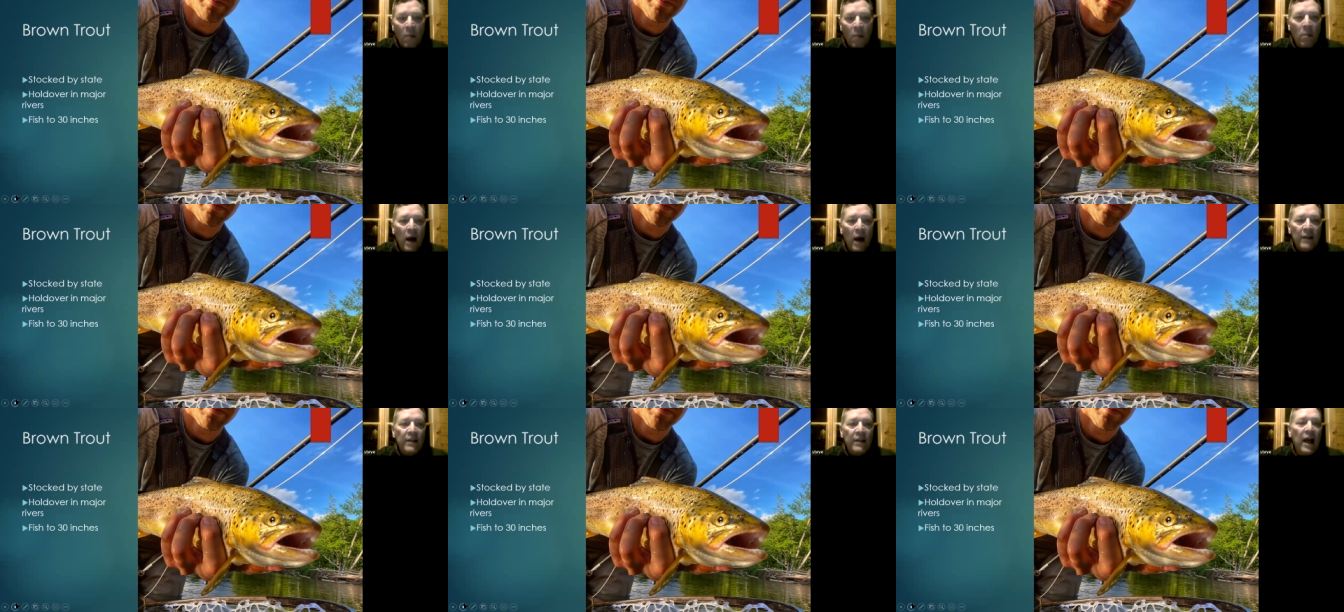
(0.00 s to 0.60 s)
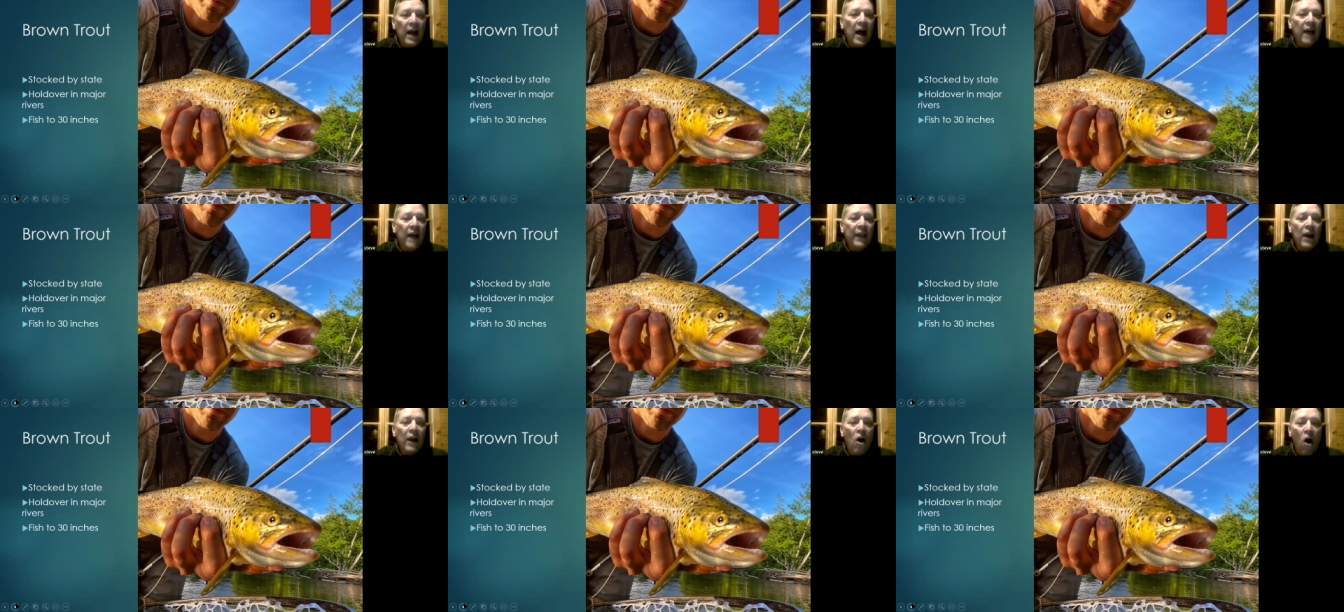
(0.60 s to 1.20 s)
but uh,
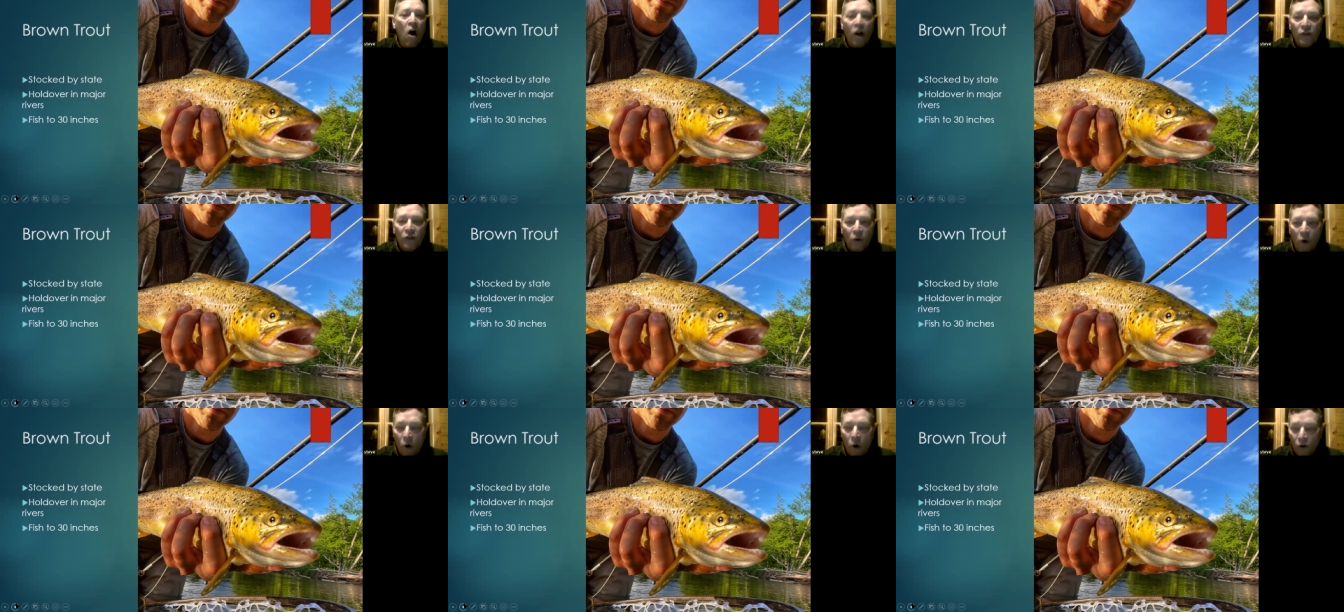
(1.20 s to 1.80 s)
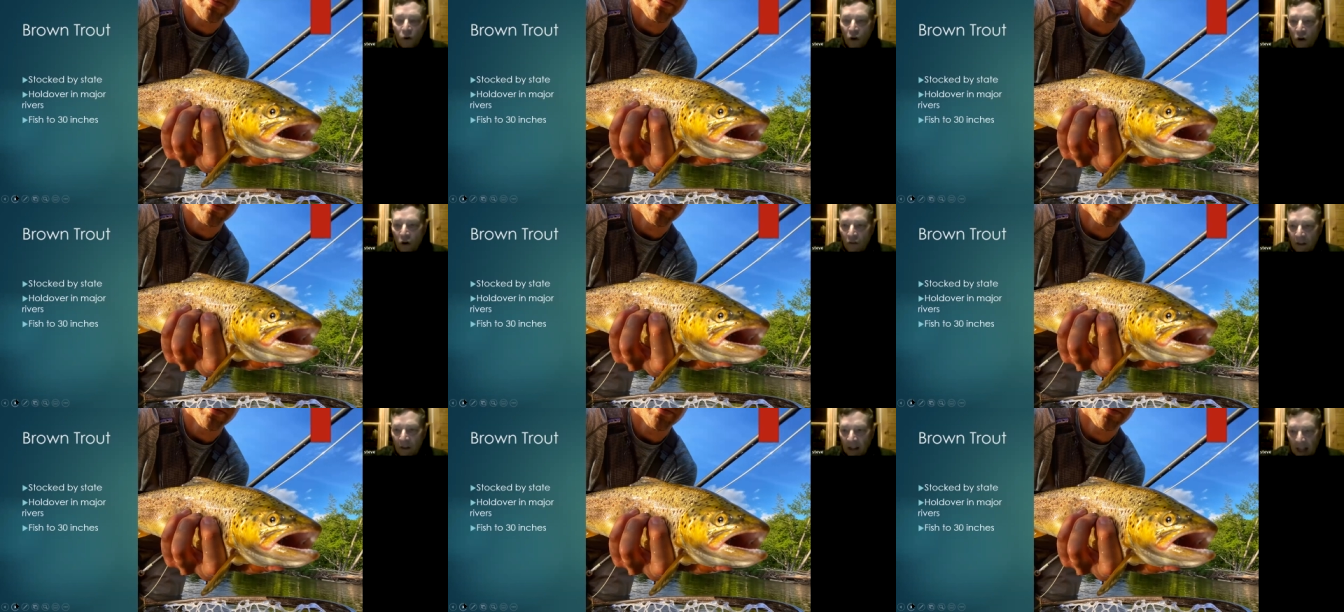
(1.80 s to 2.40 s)
they also hold
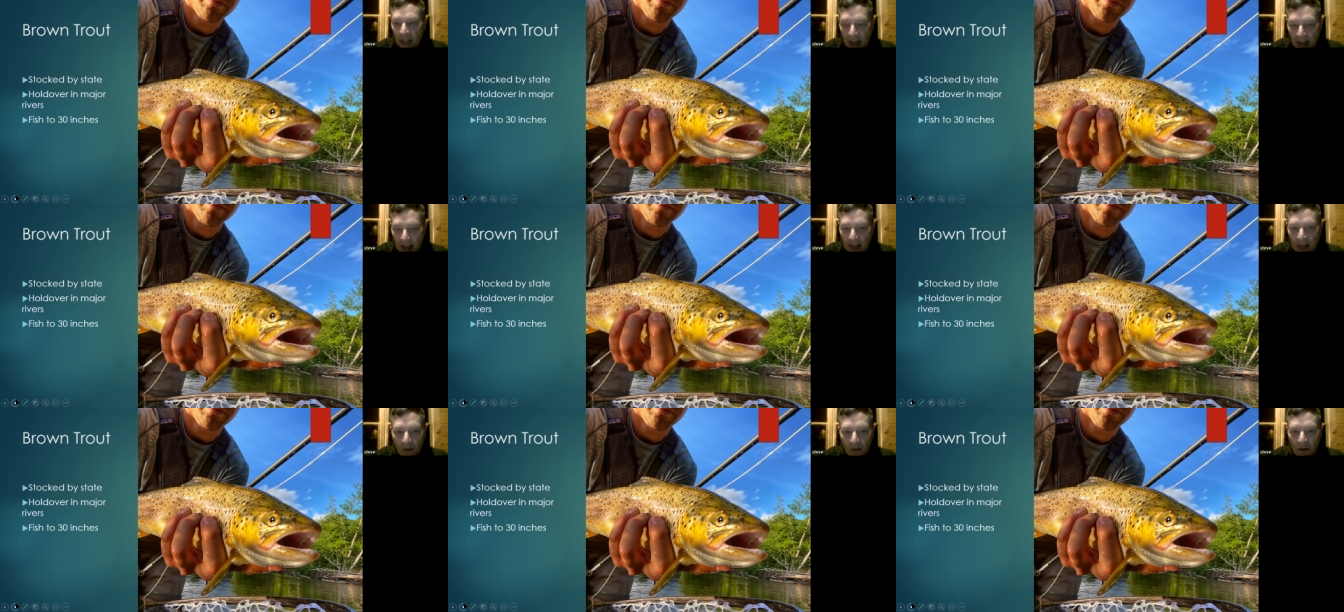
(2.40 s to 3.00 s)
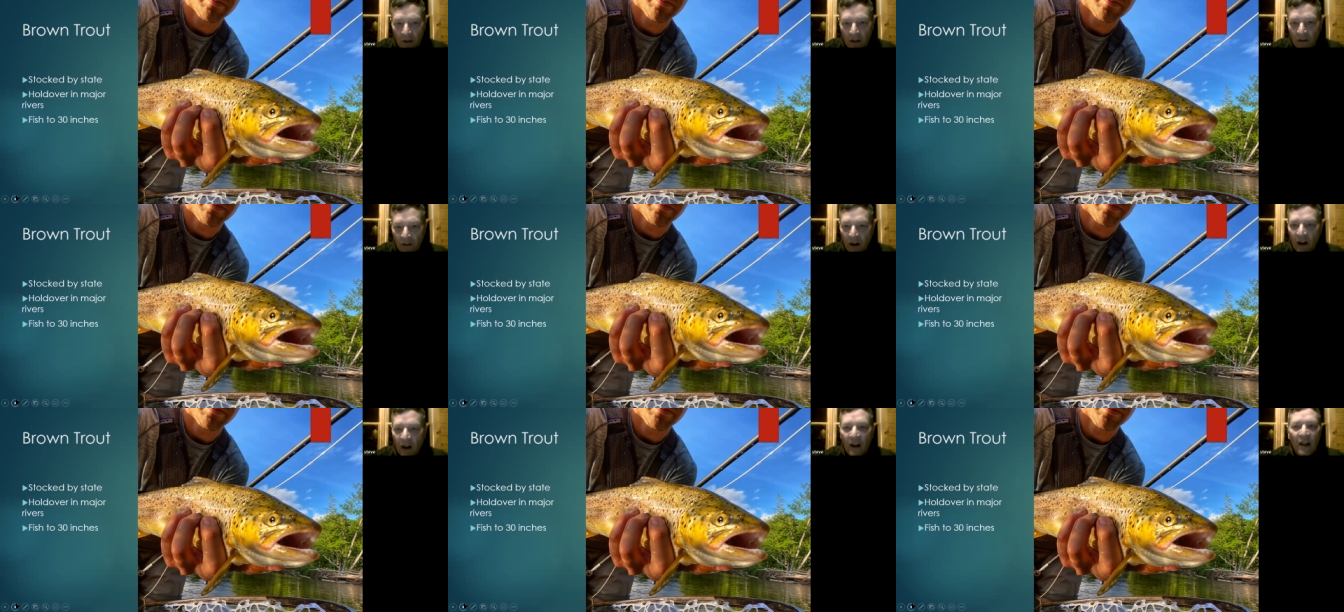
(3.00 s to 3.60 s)
over in the Connecticut
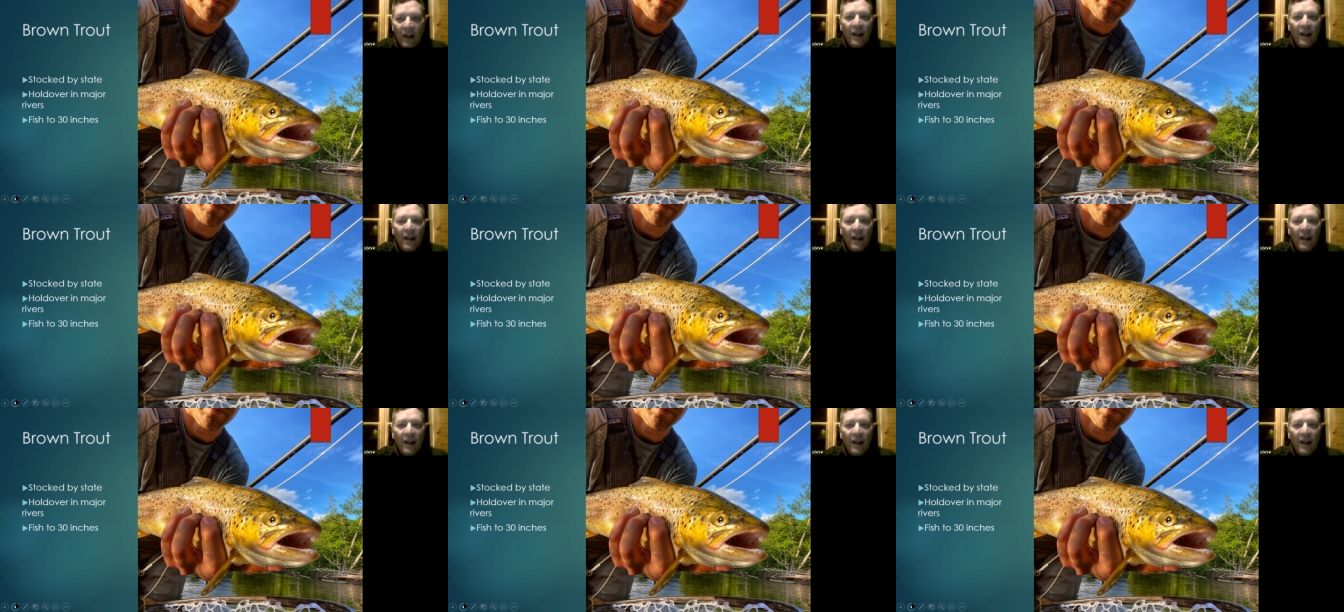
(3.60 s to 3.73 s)
River,